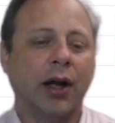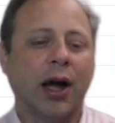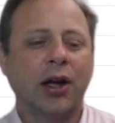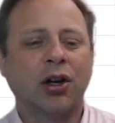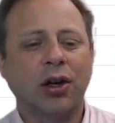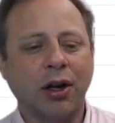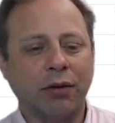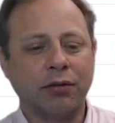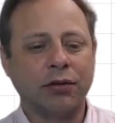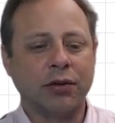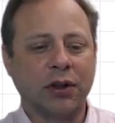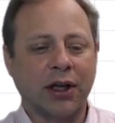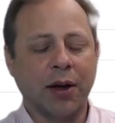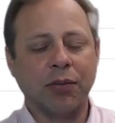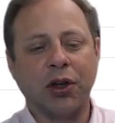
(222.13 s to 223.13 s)
I could have
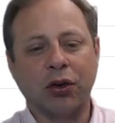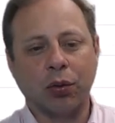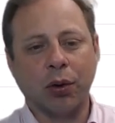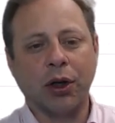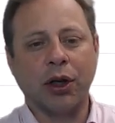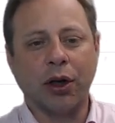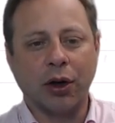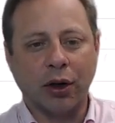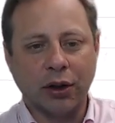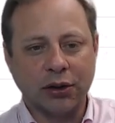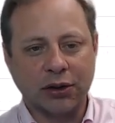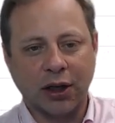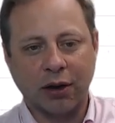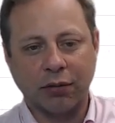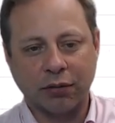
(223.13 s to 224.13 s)
kept this one here
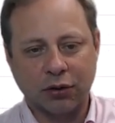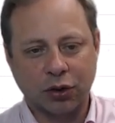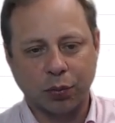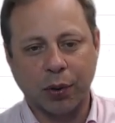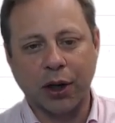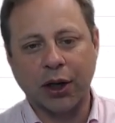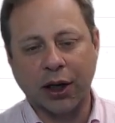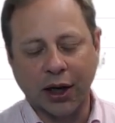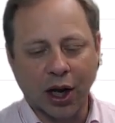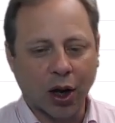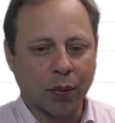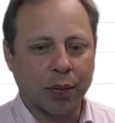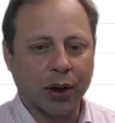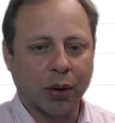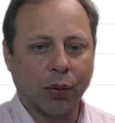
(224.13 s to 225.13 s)
instead of spreading it
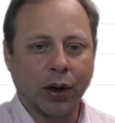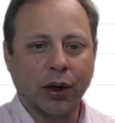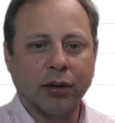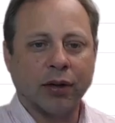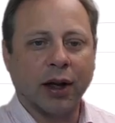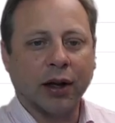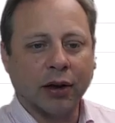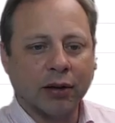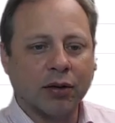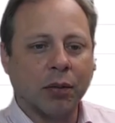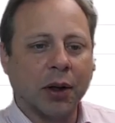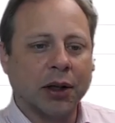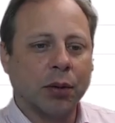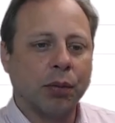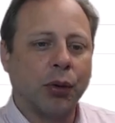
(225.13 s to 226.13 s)
out, but I wanted time to
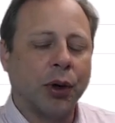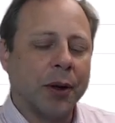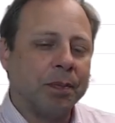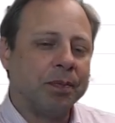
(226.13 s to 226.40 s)
make the point.